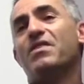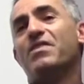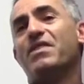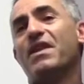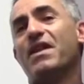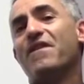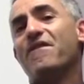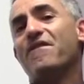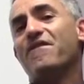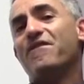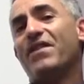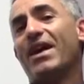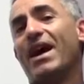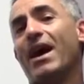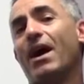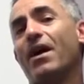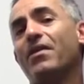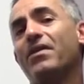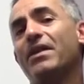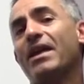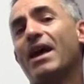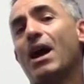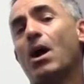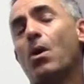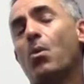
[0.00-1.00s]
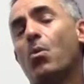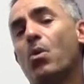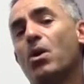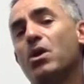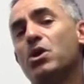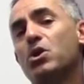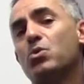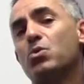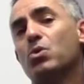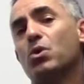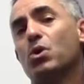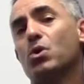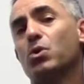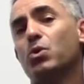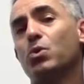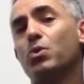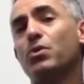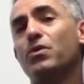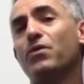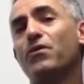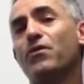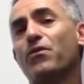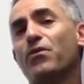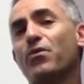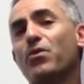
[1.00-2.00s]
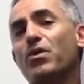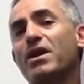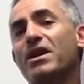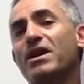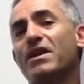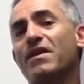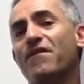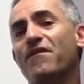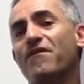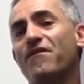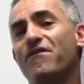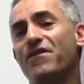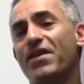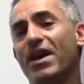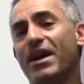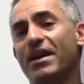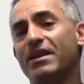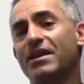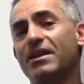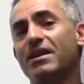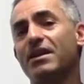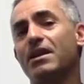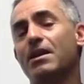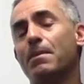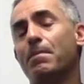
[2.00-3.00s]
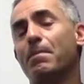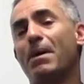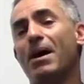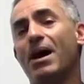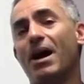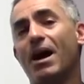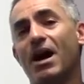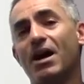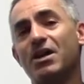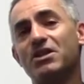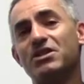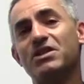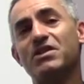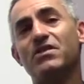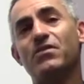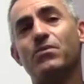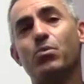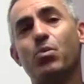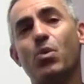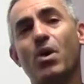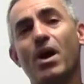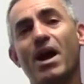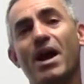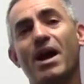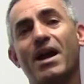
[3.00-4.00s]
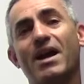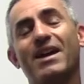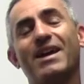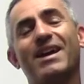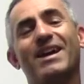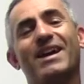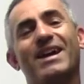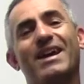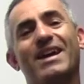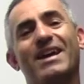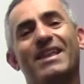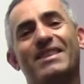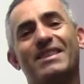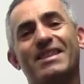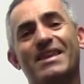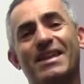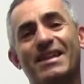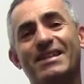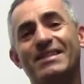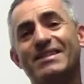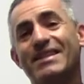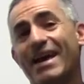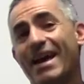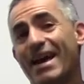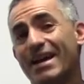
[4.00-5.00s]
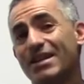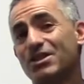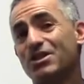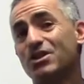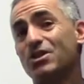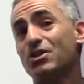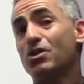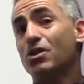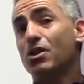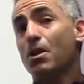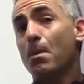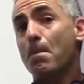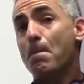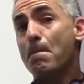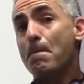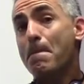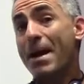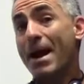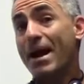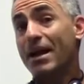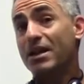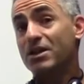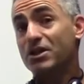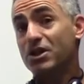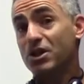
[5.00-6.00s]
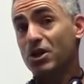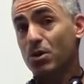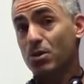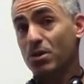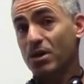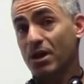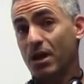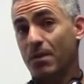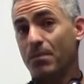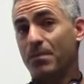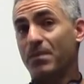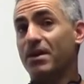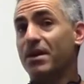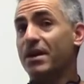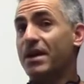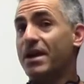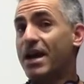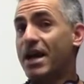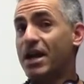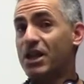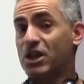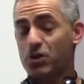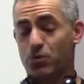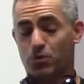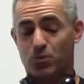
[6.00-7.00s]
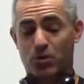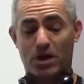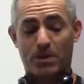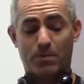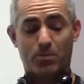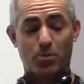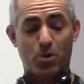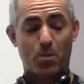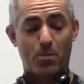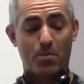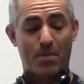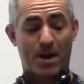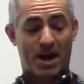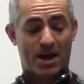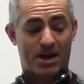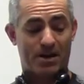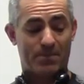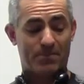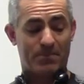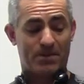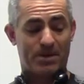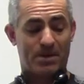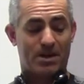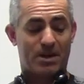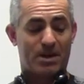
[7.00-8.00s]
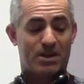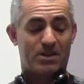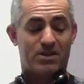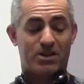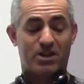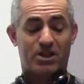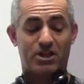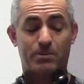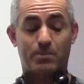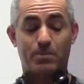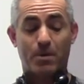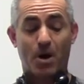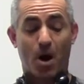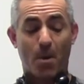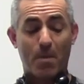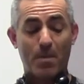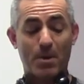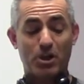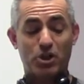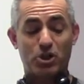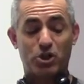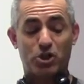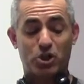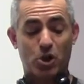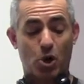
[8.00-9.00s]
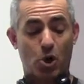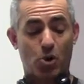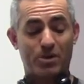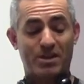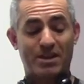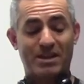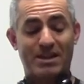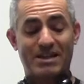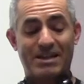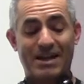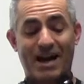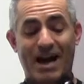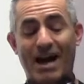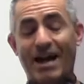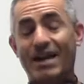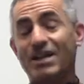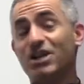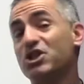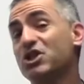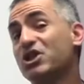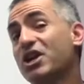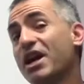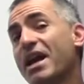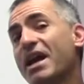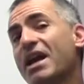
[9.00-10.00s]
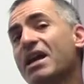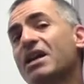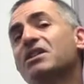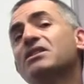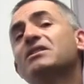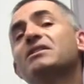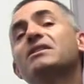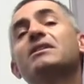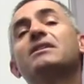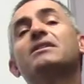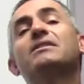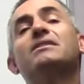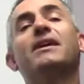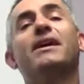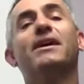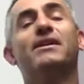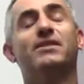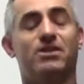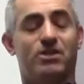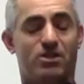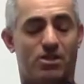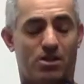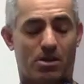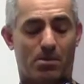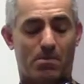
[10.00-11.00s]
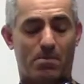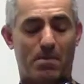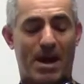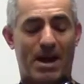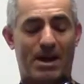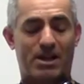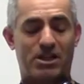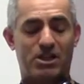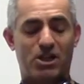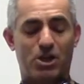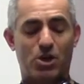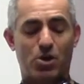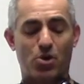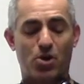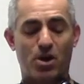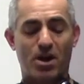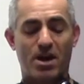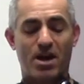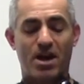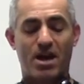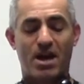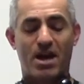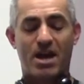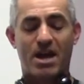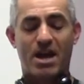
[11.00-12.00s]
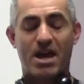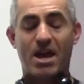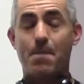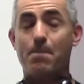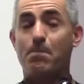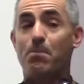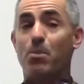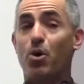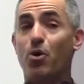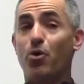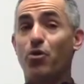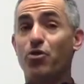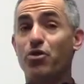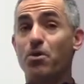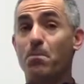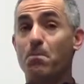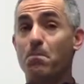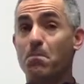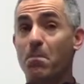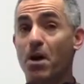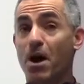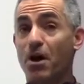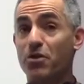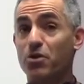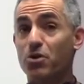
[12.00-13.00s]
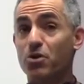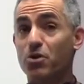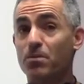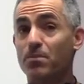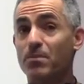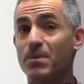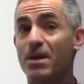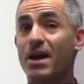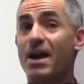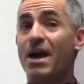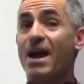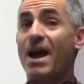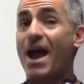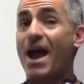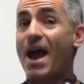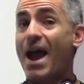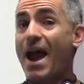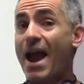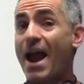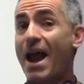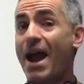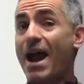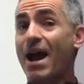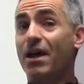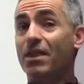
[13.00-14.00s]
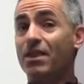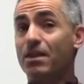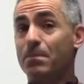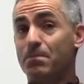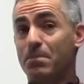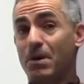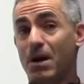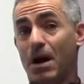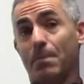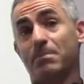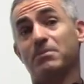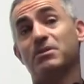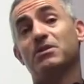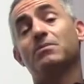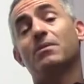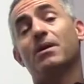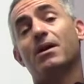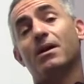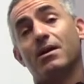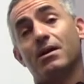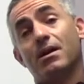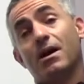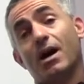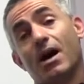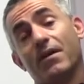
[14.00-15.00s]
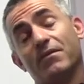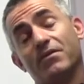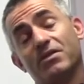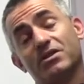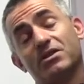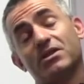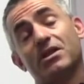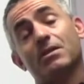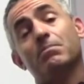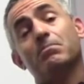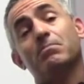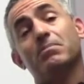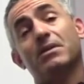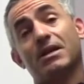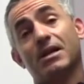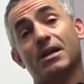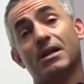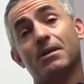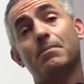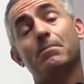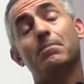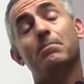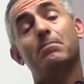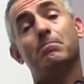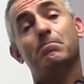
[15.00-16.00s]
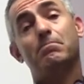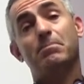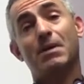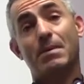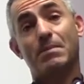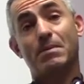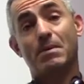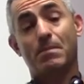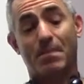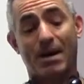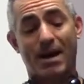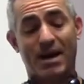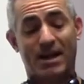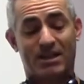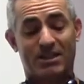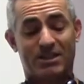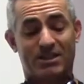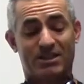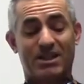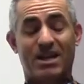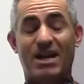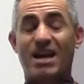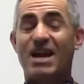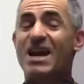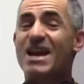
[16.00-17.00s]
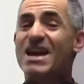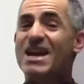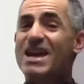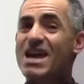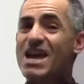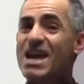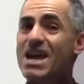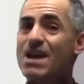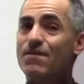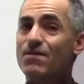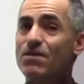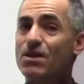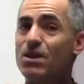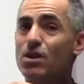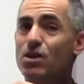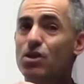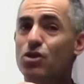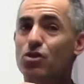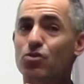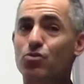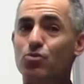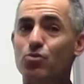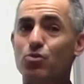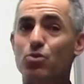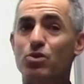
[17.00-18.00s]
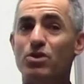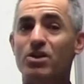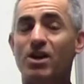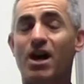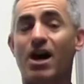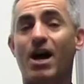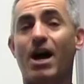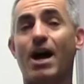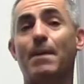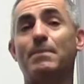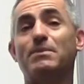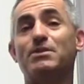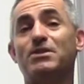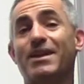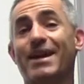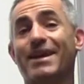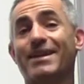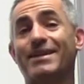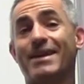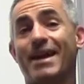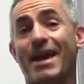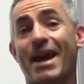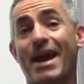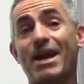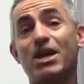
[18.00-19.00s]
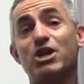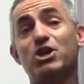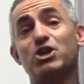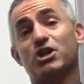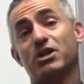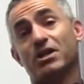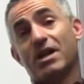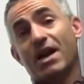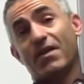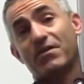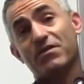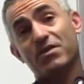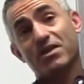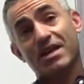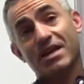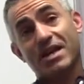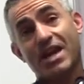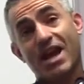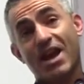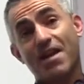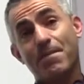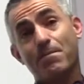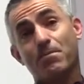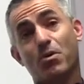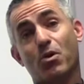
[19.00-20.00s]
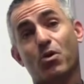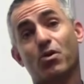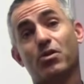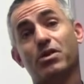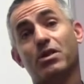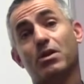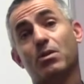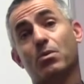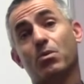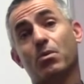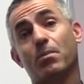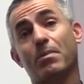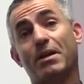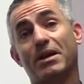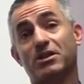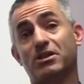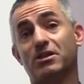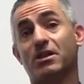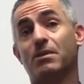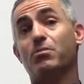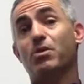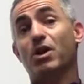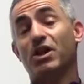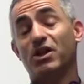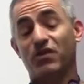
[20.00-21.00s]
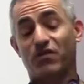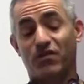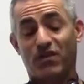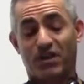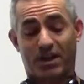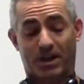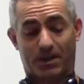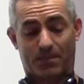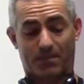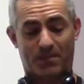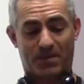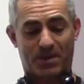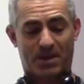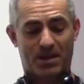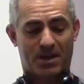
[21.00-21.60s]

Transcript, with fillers: They found out when you were gluten-free, it affected in a positive way the intestinal bacteria. And to read verbatim, the experiment showed that the diet changed the intestinal bacteria in both the mother and the pups, obviously being baby mice, even through times lactation after they gave birth, they were basically breastfeeding.